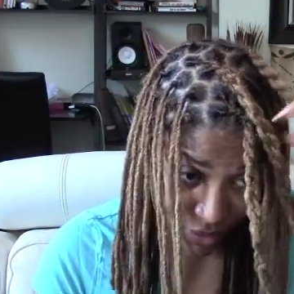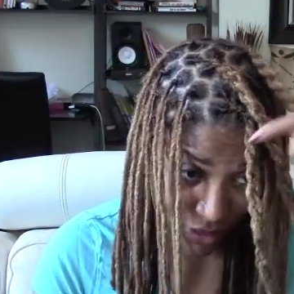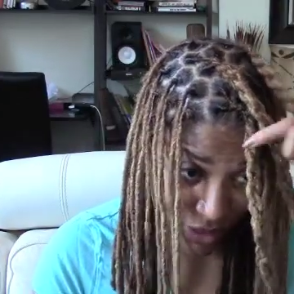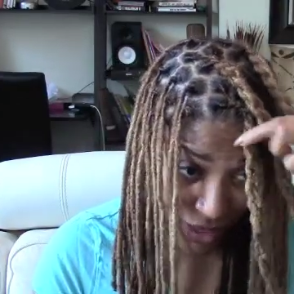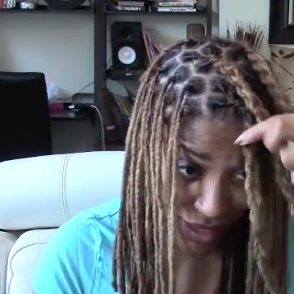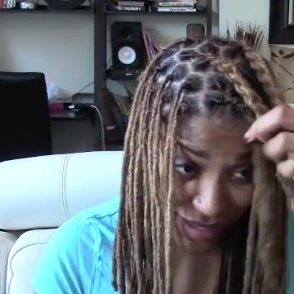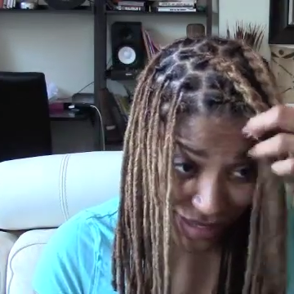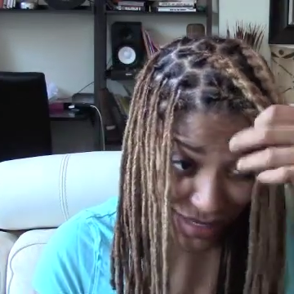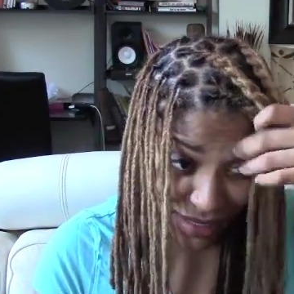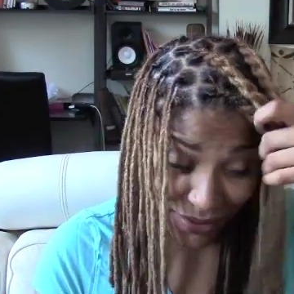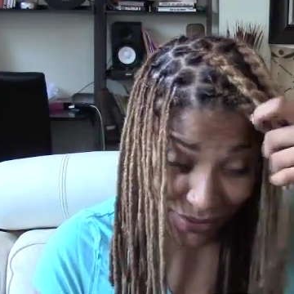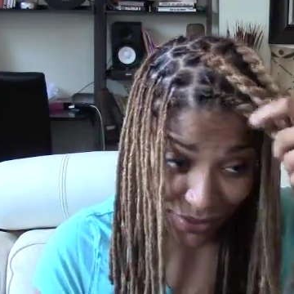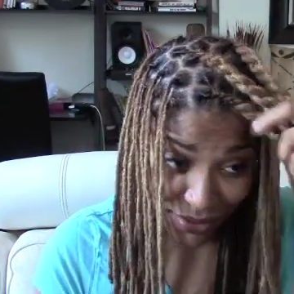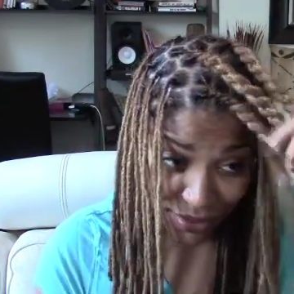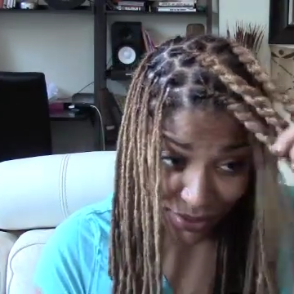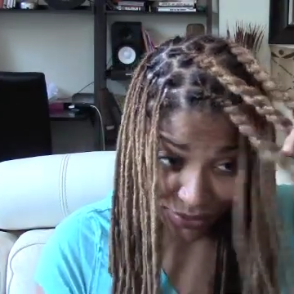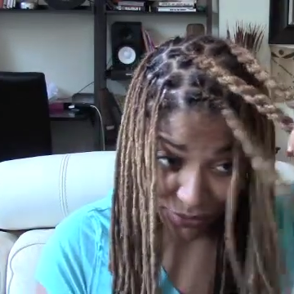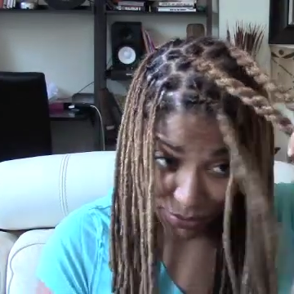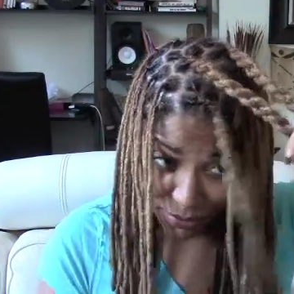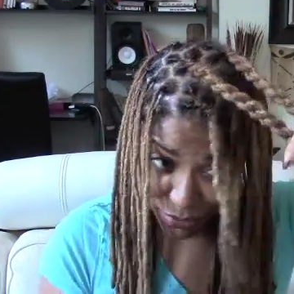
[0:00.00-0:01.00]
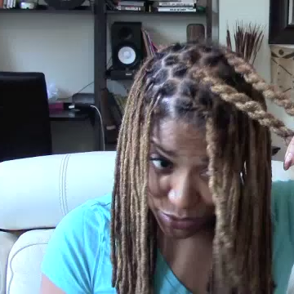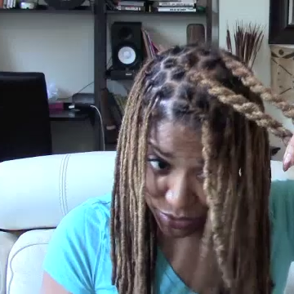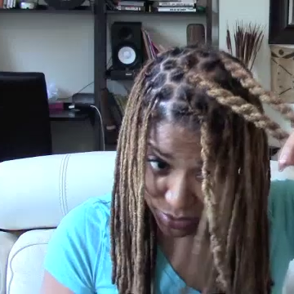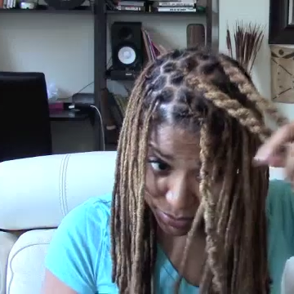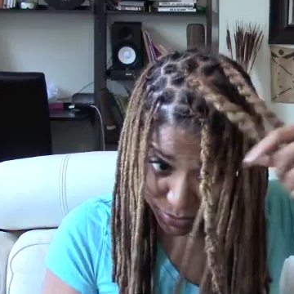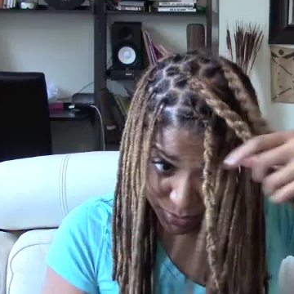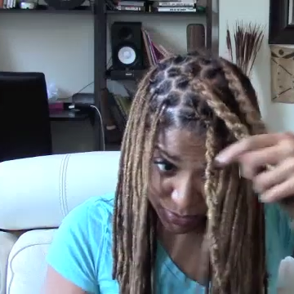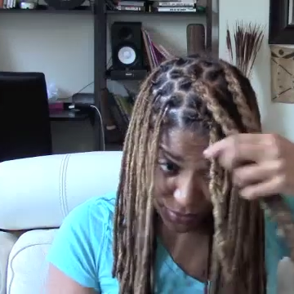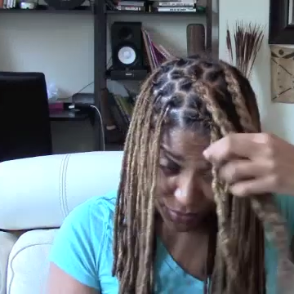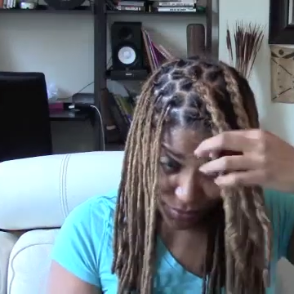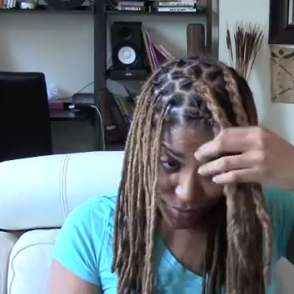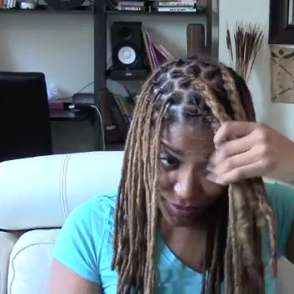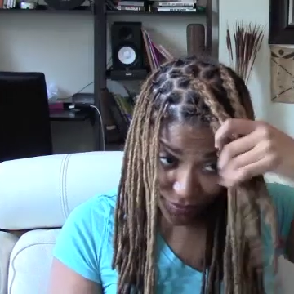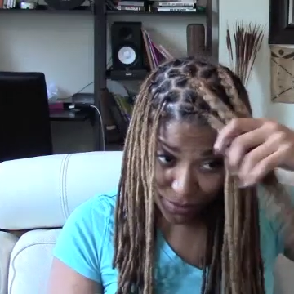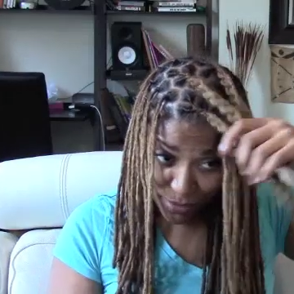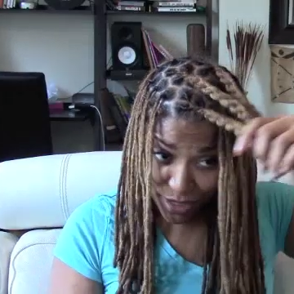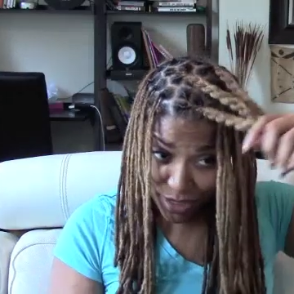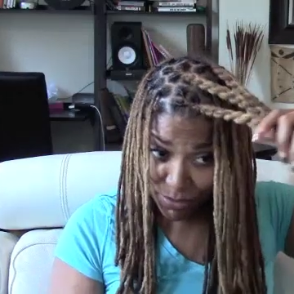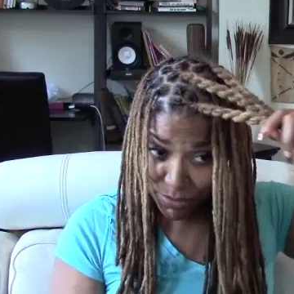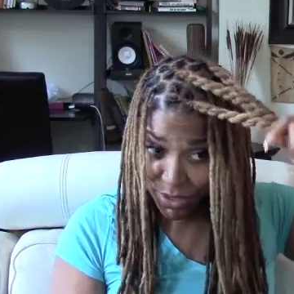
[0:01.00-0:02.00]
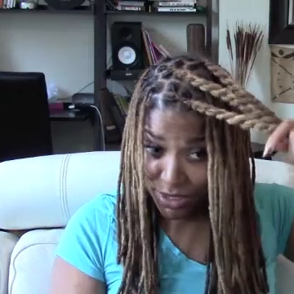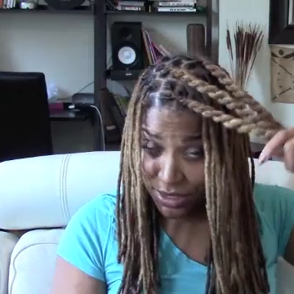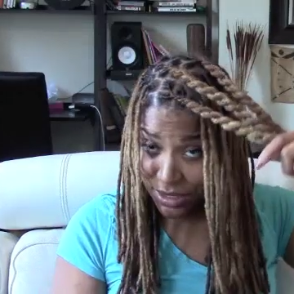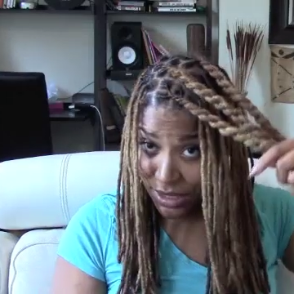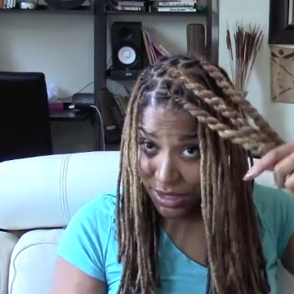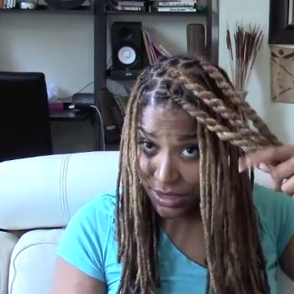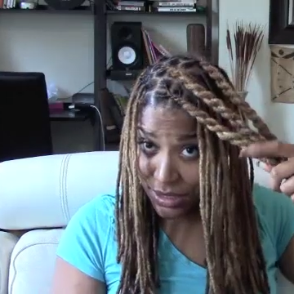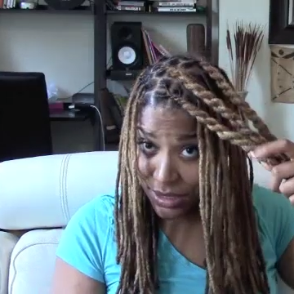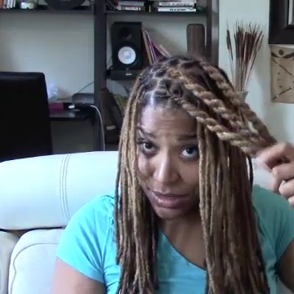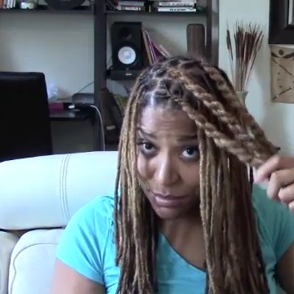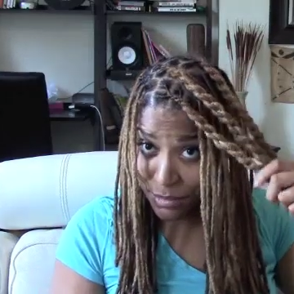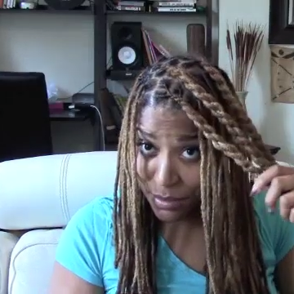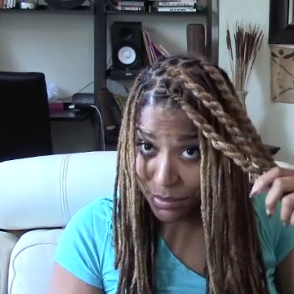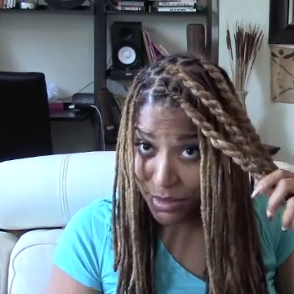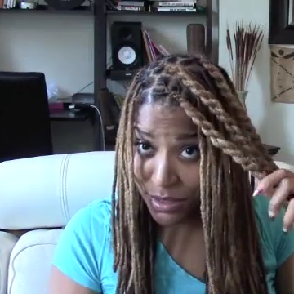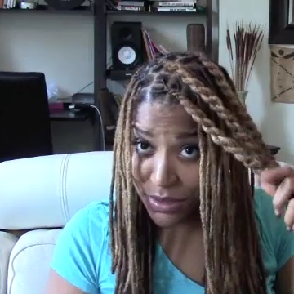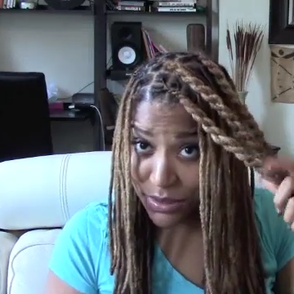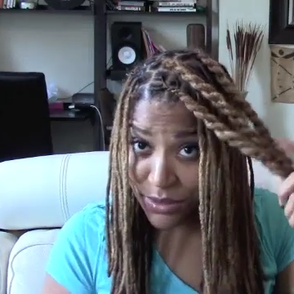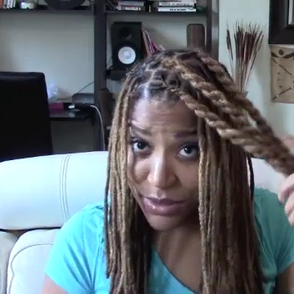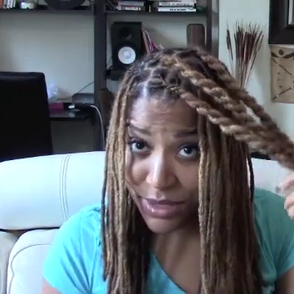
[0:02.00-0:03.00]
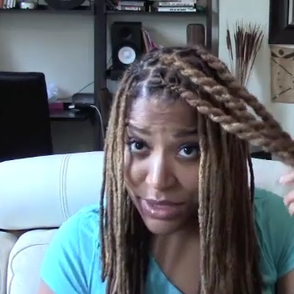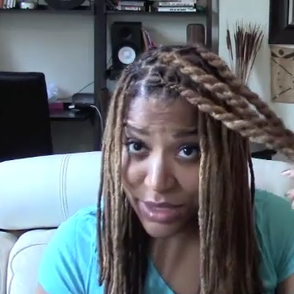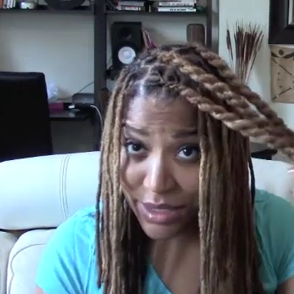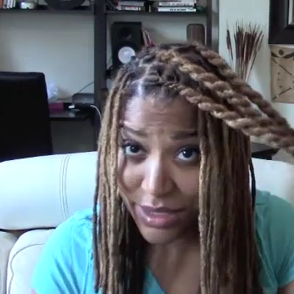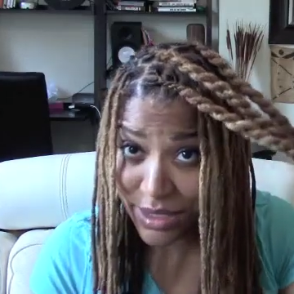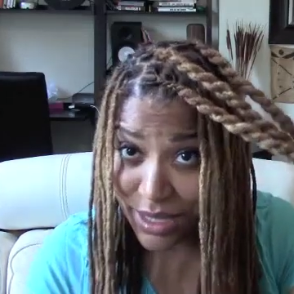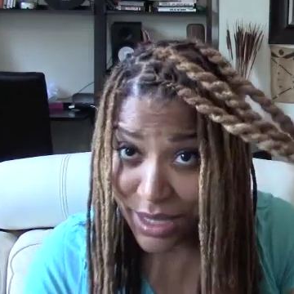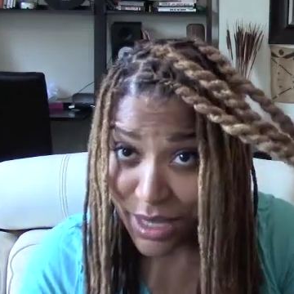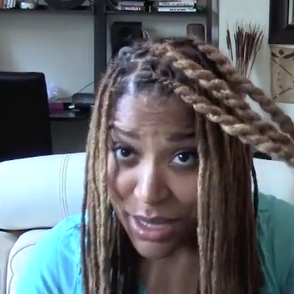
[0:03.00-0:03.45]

and definitely for most people who have many, many locks, this might be too tedious.